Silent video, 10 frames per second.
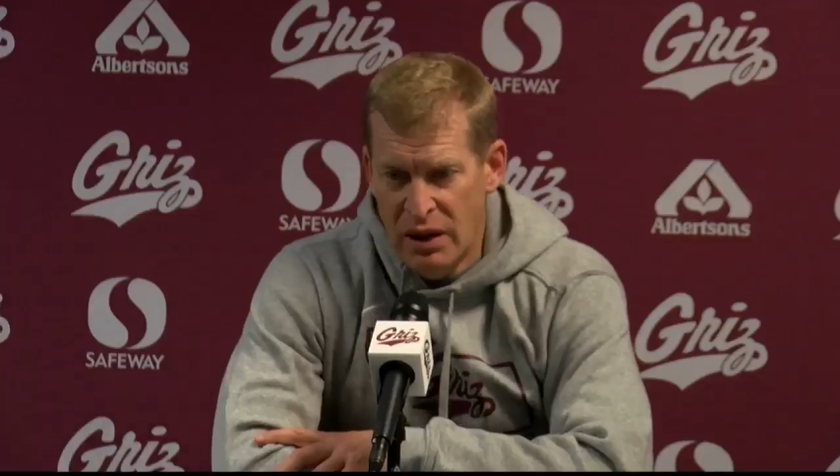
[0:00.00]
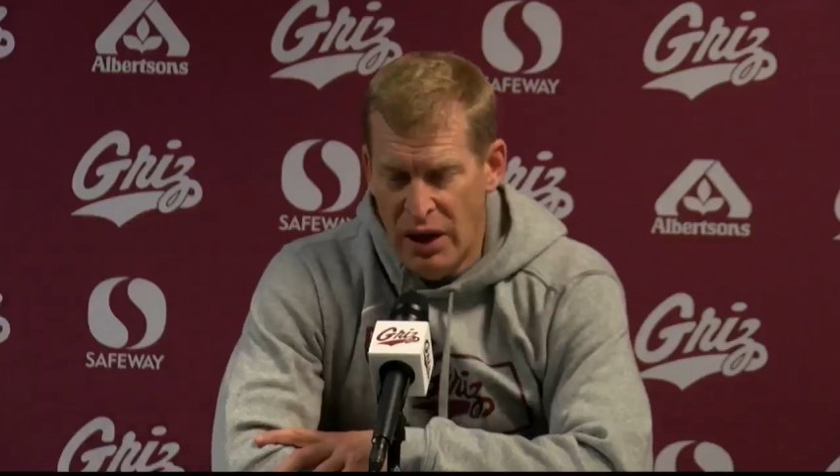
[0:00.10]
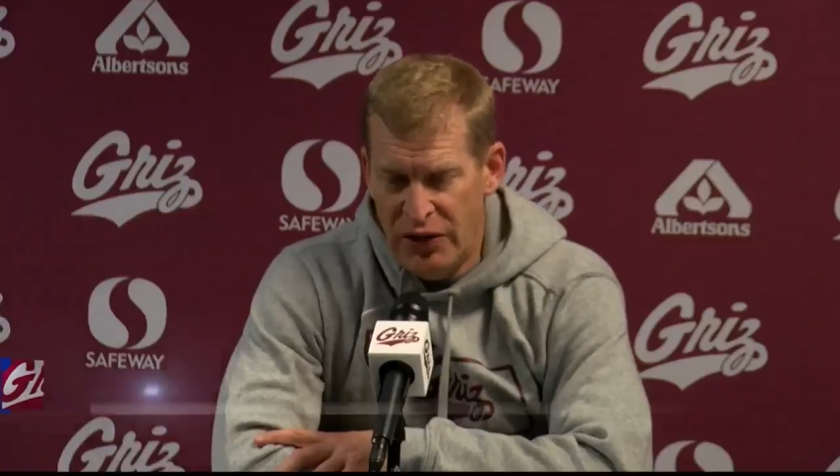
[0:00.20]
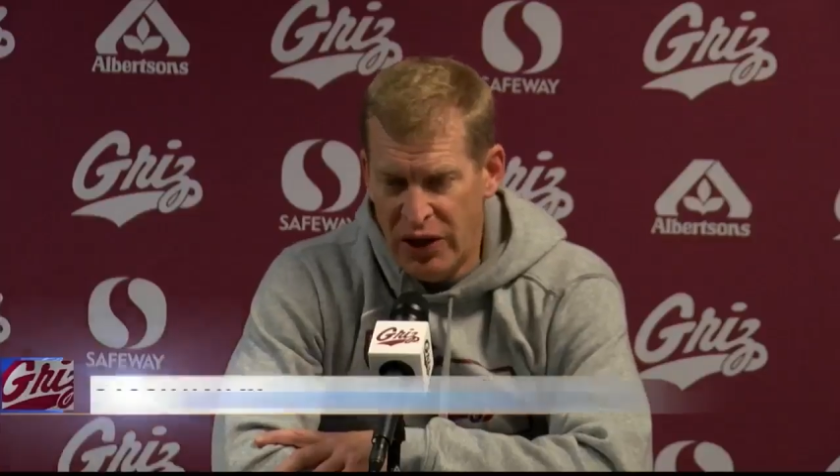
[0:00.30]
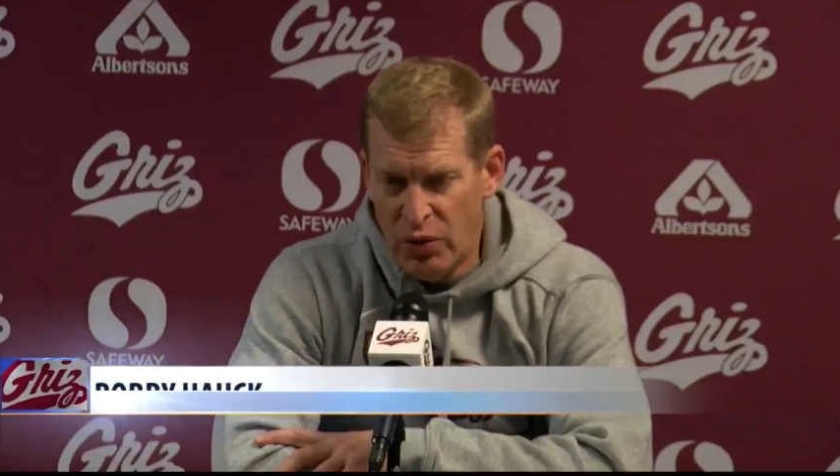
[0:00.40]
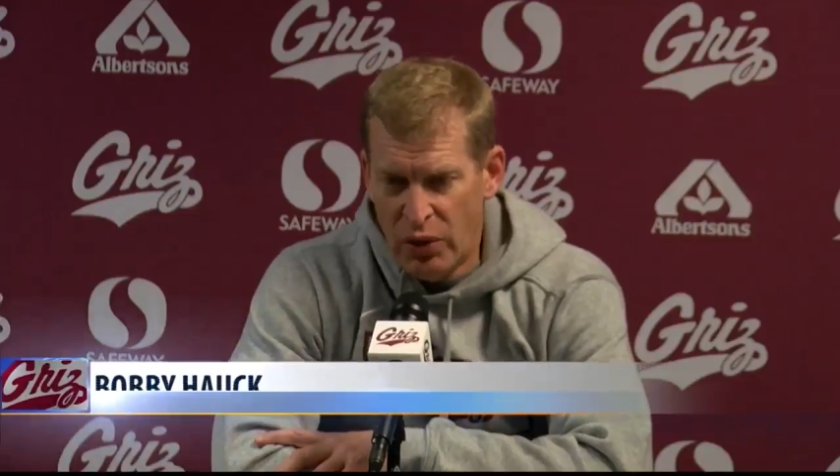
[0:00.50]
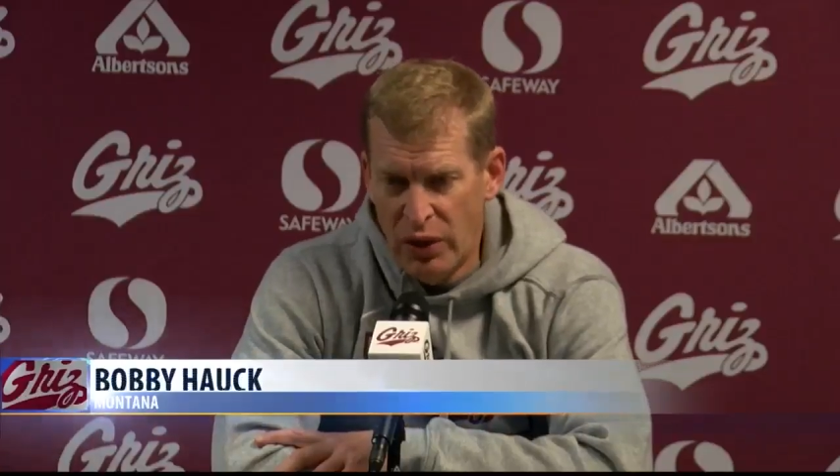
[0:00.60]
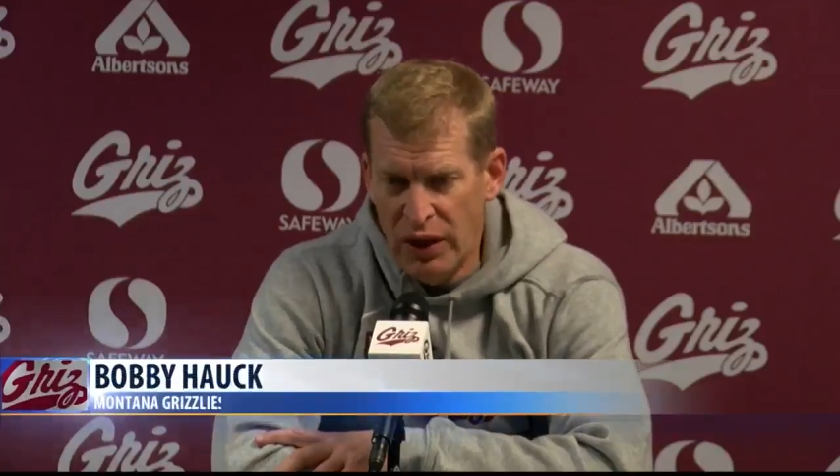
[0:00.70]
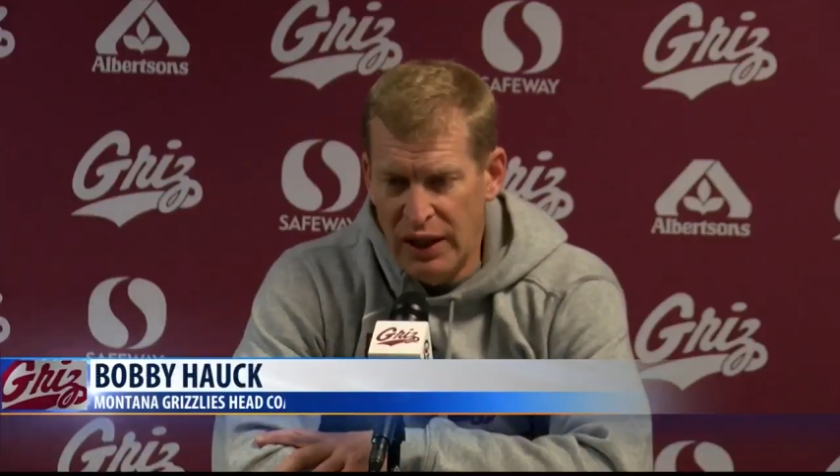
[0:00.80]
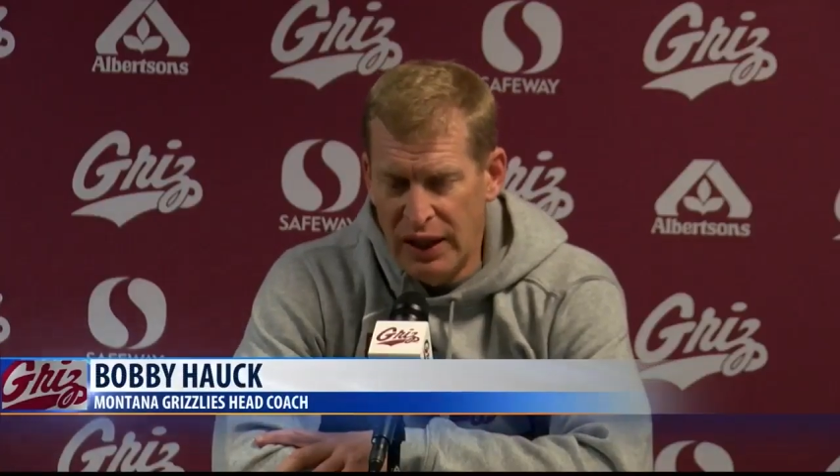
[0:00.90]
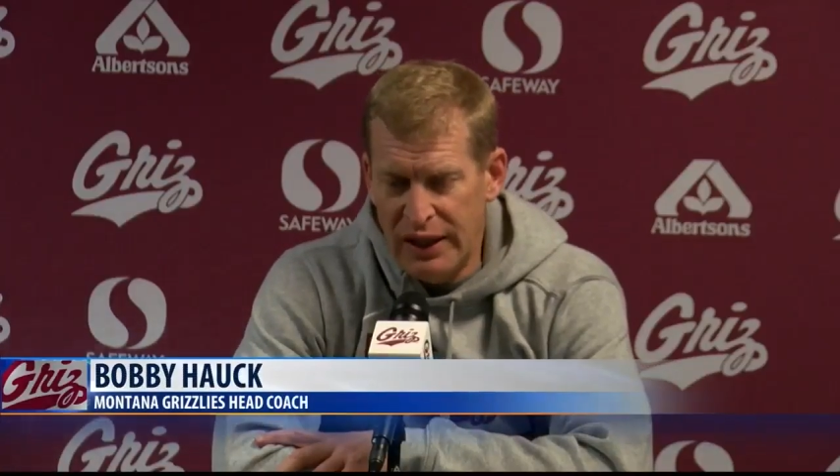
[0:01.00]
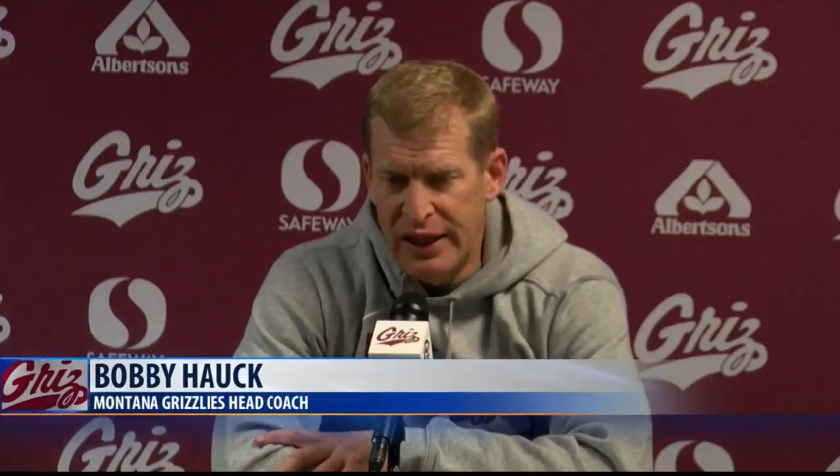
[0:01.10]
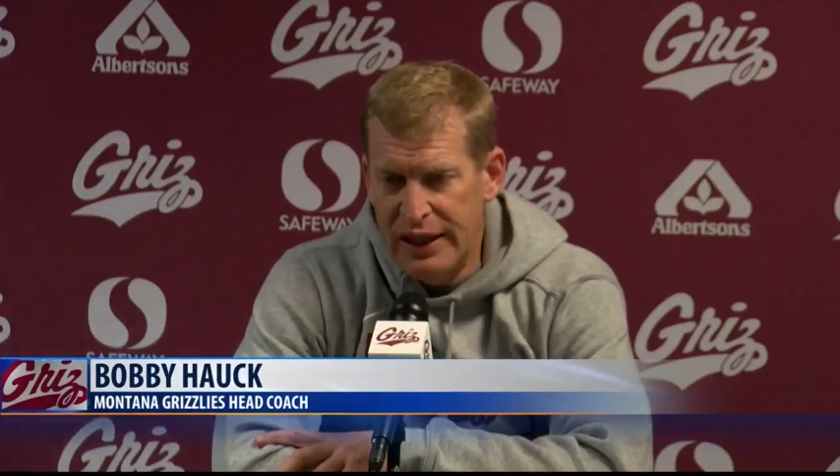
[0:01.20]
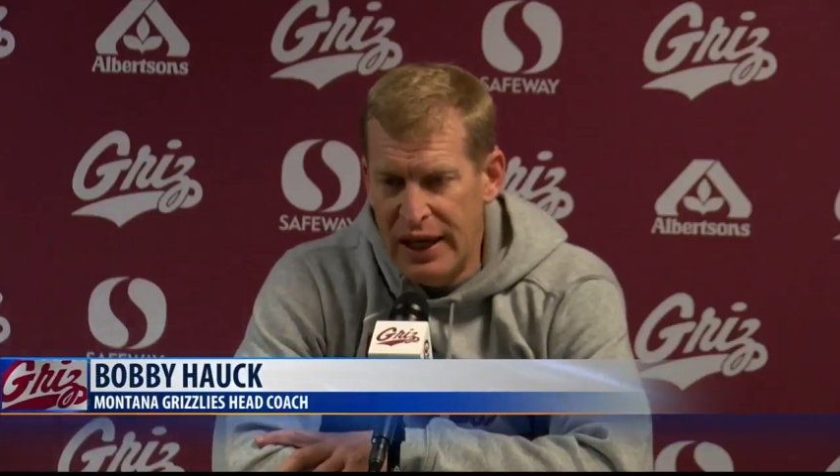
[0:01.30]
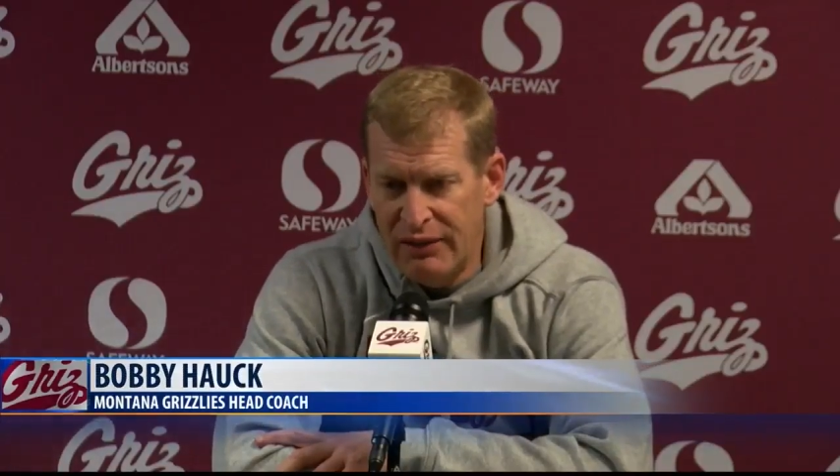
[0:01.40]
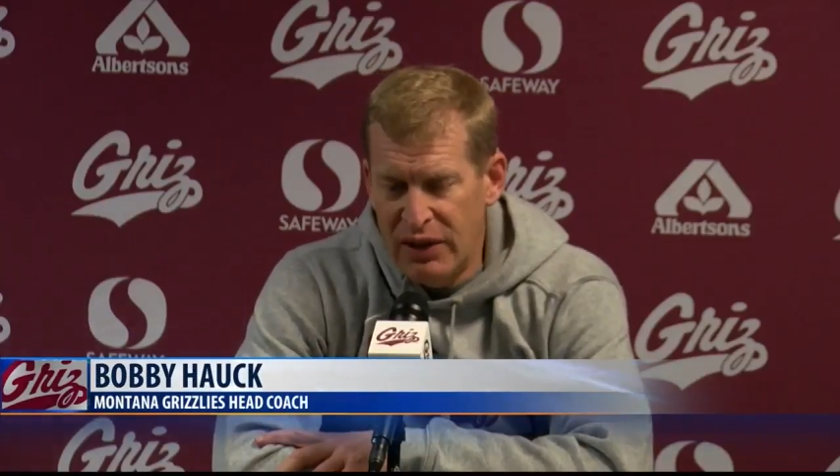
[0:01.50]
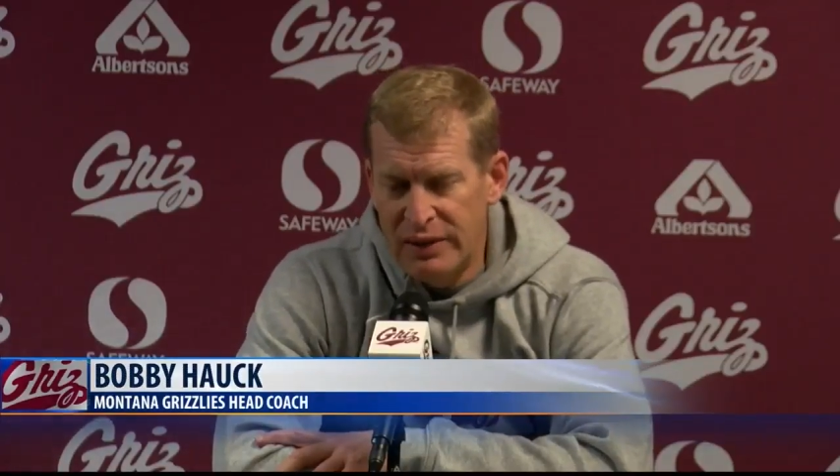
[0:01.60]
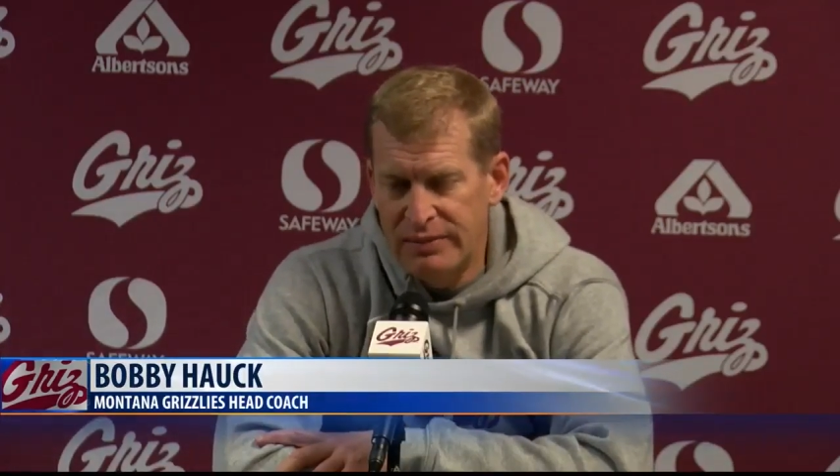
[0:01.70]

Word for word: I think we're really lucky to have a,